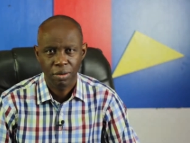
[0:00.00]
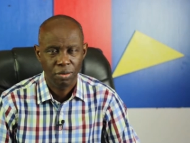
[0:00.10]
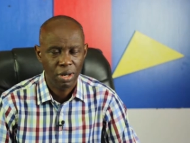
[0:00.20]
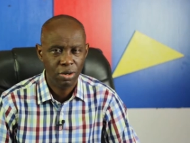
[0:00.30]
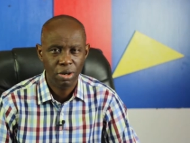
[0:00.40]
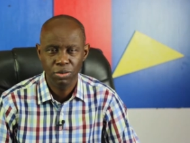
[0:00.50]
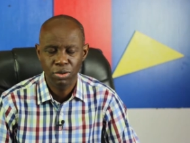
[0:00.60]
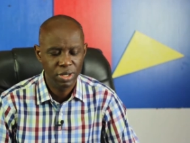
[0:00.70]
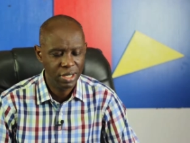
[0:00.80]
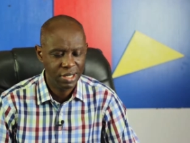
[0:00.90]
Welcome to
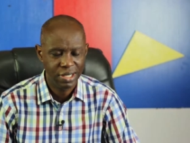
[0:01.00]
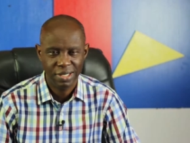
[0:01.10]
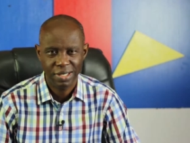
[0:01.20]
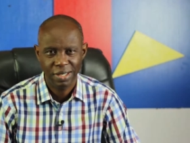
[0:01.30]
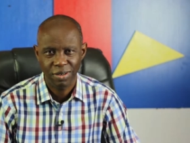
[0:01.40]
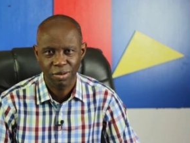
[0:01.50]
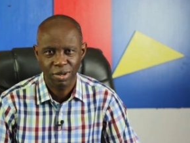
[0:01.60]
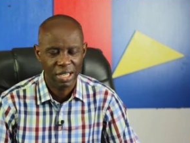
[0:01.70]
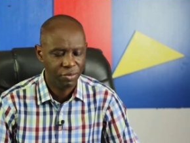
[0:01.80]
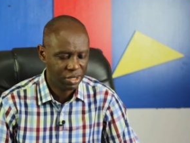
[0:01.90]
this
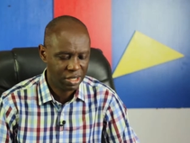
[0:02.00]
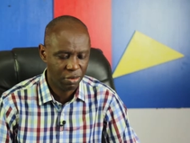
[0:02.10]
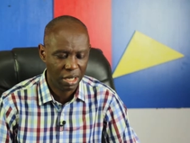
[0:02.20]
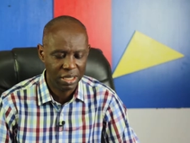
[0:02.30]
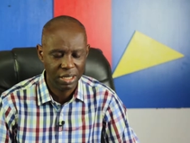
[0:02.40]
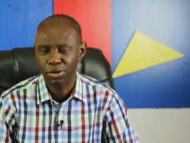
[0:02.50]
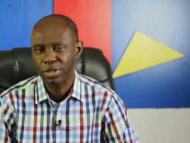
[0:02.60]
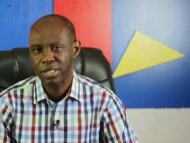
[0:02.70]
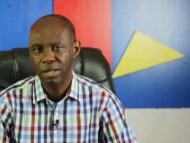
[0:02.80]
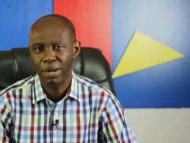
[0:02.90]
wonderful session. We are
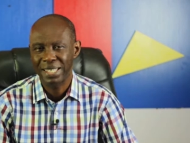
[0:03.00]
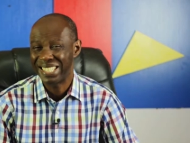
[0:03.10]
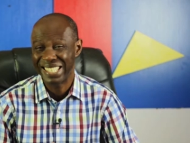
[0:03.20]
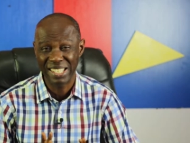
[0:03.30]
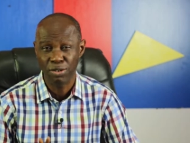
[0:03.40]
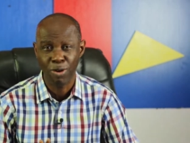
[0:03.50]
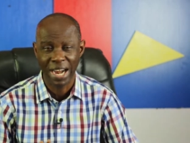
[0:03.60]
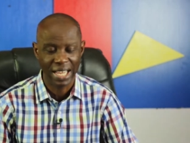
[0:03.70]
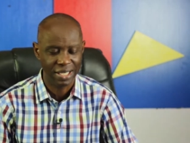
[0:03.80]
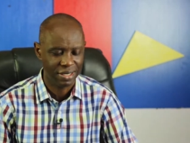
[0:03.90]
discussing about the reason
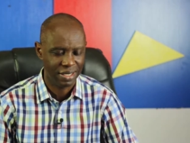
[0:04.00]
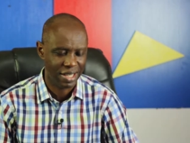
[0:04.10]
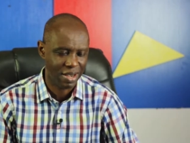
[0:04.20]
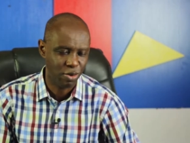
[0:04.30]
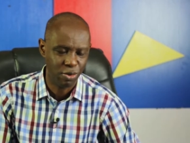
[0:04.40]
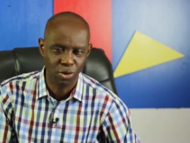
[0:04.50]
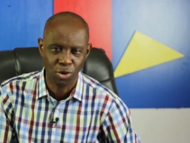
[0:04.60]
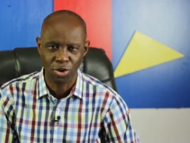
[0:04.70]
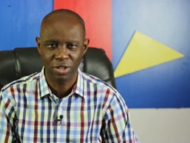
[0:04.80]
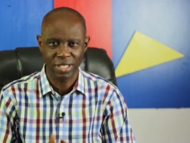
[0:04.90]
why. I want to
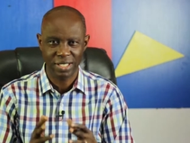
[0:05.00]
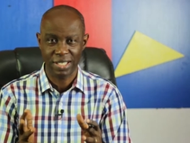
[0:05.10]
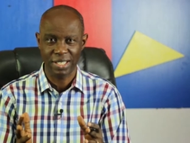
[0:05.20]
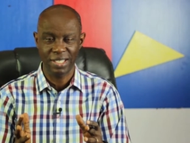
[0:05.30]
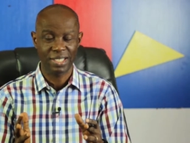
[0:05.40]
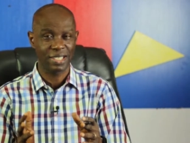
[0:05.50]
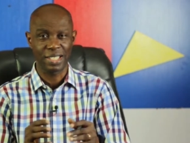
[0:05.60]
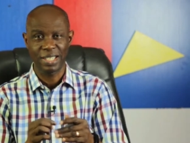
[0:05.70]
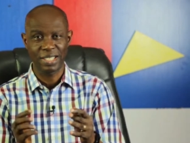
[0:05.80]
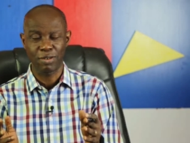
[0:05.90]
call this series The
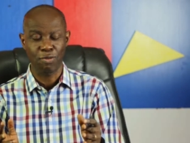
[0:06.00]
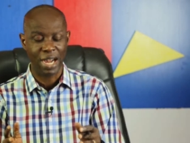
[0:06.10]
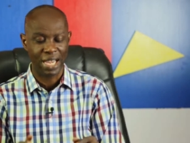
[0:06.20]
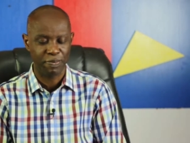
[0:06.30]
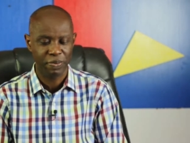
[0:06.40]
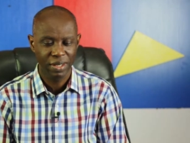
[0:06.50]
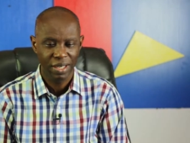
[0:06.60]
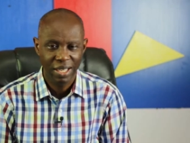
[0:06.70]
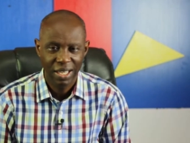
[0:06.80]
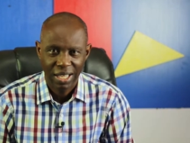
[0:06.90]
Reason Why.
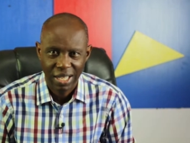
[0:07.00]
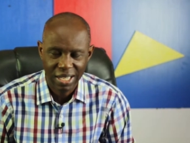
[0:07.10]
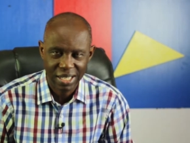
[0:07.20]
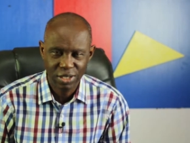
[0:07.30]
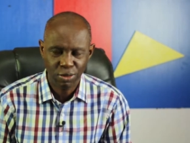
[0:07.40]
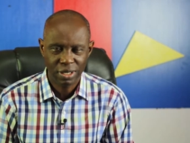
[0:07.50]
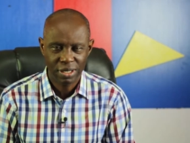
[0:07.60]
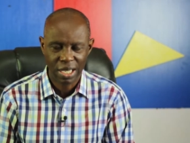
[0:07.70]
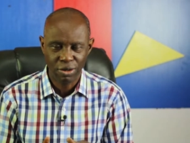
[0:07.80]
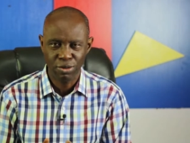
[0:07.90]
And this will
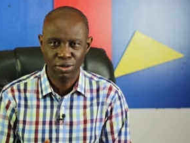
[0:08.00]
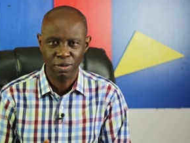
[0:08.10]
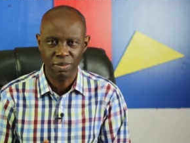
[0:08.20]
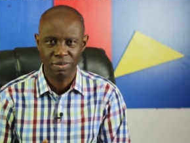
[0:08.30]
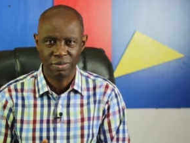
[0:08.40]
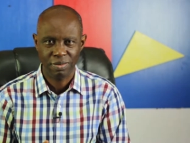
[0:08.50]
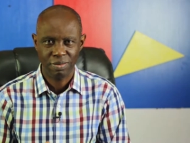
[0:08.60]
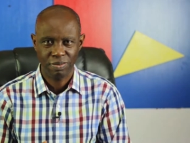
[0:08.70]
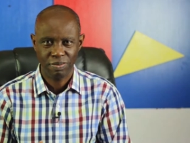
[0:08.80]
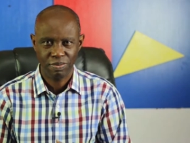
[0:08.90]
tackle some
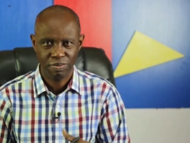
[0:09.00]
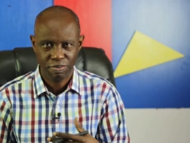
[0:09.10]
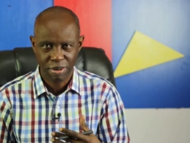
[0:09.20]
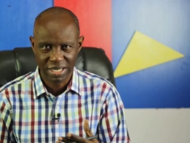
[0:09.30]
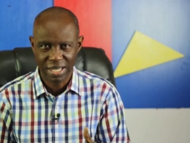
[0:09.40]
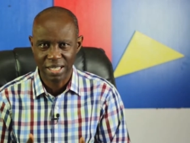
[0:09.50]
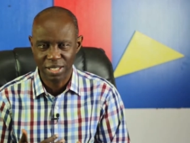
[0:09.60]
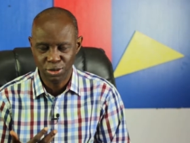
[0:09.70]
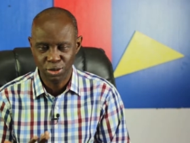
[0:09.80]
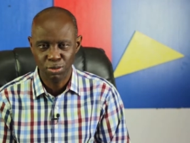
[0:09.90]
practical
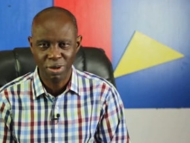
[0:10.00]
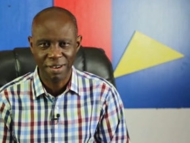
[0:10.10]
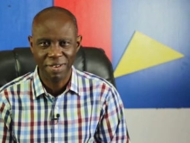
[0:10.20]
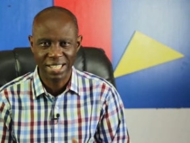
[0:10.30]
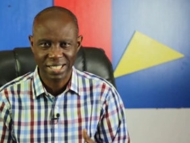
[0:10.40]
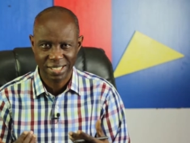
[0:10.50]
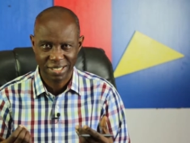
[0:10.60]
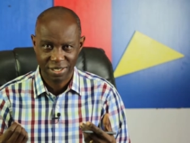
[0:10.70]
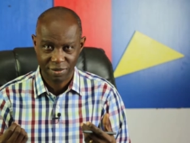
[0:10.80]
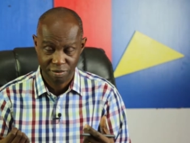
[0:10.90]
issues we have as
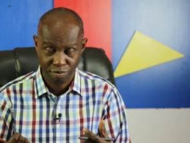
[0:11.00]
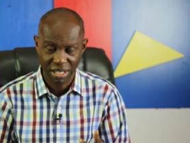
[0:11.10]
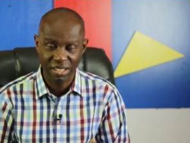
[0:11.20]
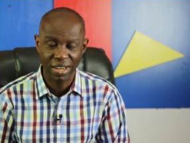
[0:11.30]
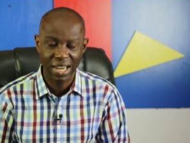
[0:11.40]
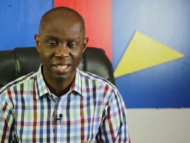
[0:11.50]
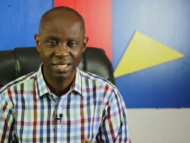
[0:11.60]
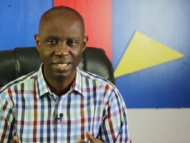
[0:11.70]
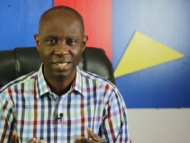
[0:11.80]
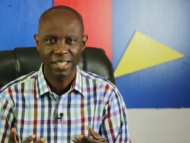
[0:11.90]

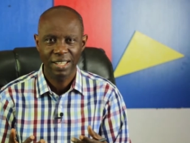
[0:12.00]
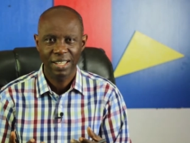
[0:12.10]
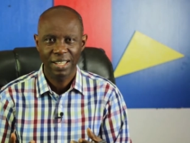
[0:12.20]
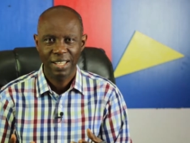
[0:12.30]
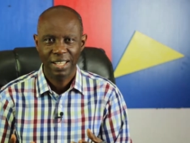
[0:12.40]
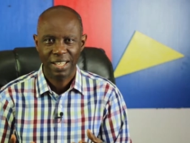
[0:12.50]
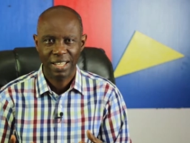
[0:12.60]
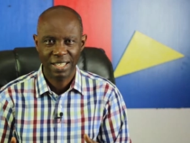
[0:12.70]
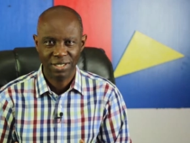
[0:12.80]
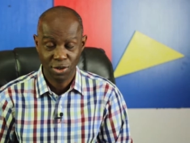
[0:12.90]
believers,
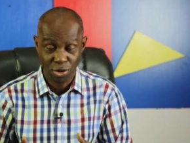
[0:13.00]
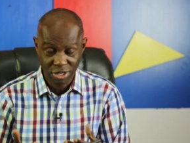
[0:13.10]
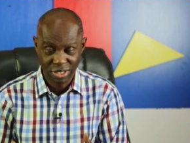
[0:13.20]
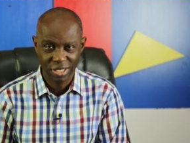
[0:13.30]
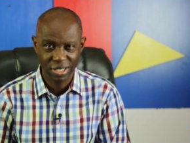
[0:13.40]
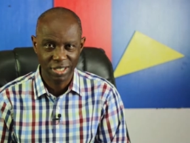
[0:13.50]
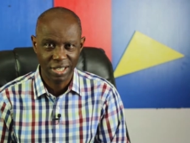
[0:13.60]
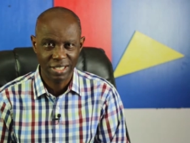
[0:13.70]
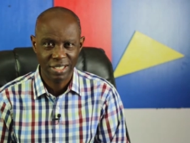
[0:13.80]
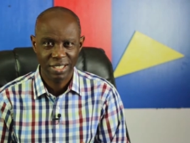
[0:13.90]
as God's children,